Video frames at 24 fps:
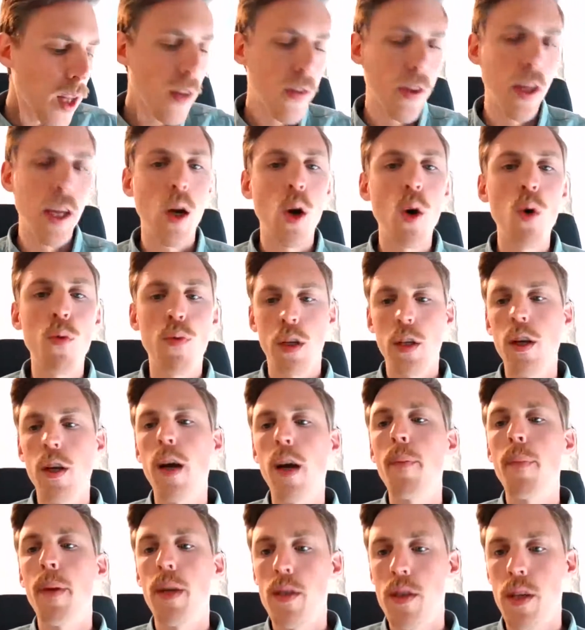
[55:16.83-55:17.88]
I think over
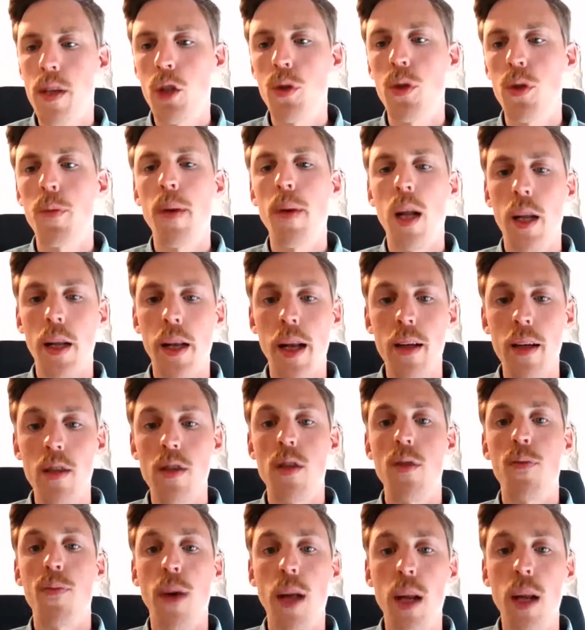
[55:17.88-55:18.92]
time, Extinction Rebellion has
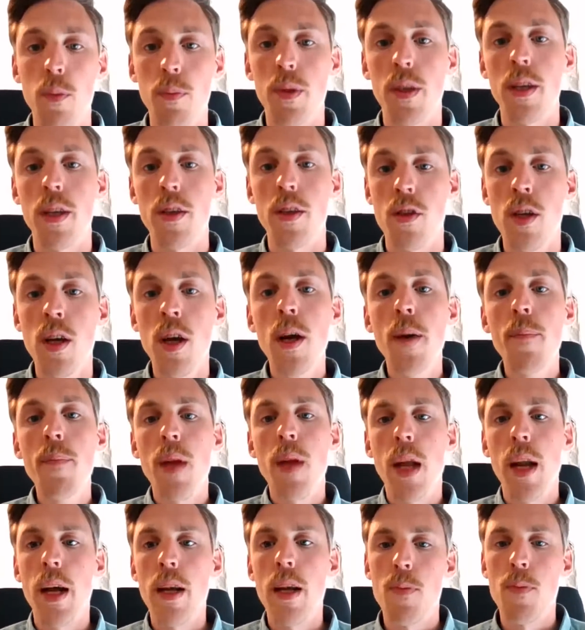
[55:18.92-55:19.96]
developed this
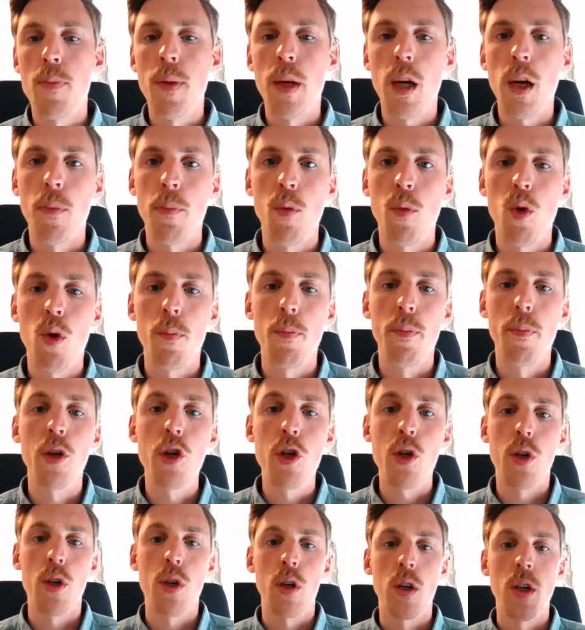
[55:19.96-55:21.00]
and has become more
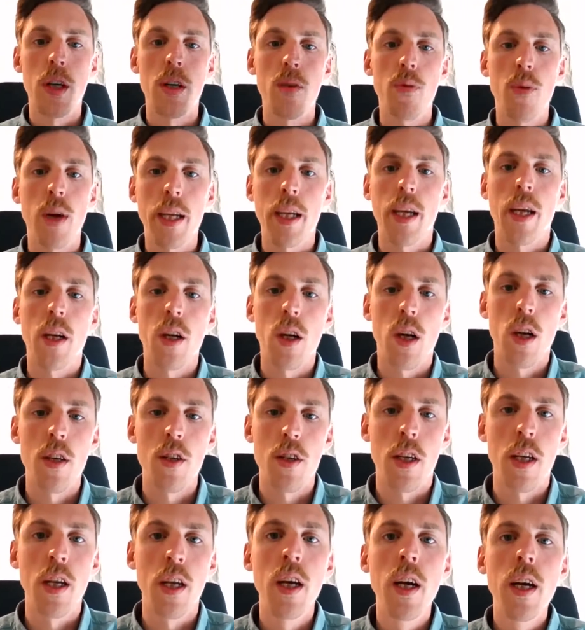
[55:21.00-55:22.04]
mature in
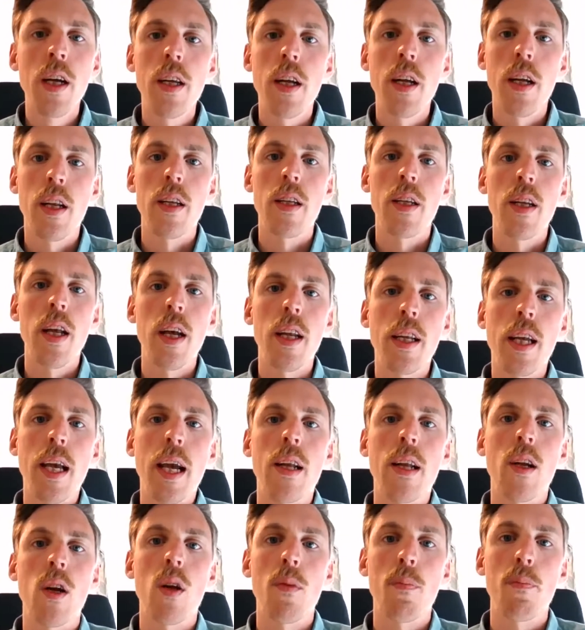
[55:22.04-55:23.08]
recognizing that it
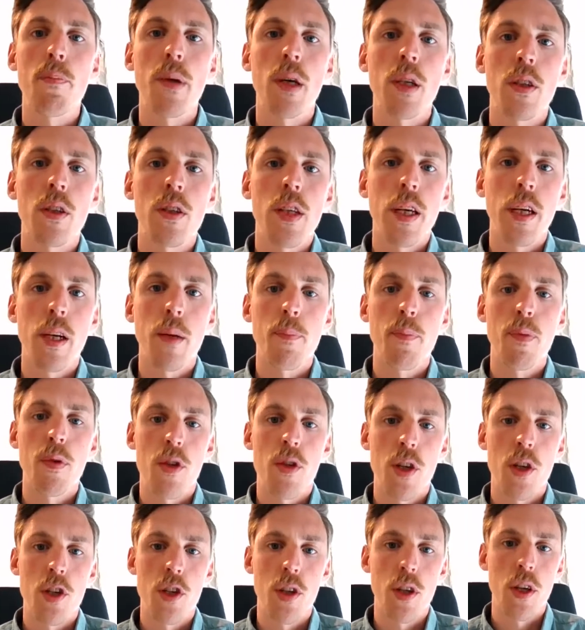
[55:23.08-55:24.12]
cannot but take
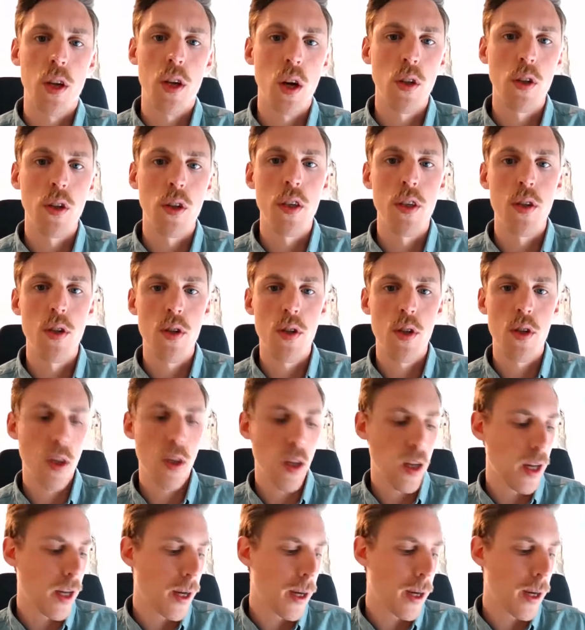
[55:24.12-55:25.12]
position on these